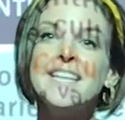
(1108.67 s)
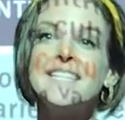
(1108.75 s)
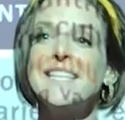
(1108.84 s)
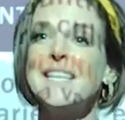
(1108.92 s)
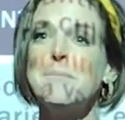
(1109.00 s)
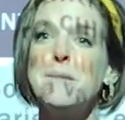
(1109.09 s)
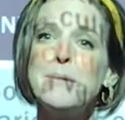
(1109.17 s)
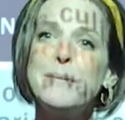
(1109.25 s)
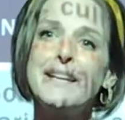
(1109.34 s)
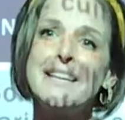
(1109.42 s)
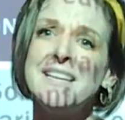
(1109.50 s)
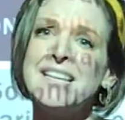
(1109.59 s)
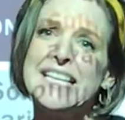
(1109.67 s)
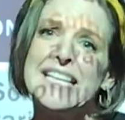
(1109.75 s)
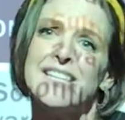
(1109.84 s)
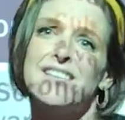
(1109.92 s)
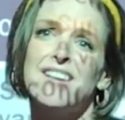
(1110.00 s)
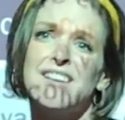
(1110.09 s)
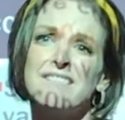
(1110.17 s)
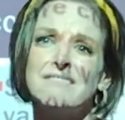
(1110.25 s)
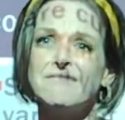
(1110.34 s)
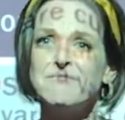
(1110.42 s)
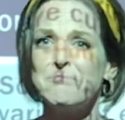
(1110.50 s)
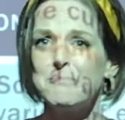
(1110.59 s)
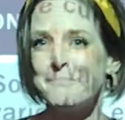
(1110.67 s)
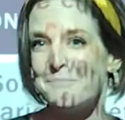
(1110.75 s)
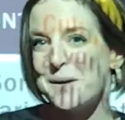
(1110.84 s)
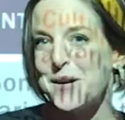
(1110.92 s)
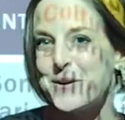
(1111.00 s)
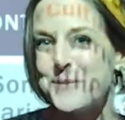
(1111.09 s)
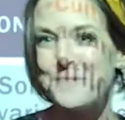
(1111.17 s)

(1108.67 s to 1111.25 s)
And then maybe get along better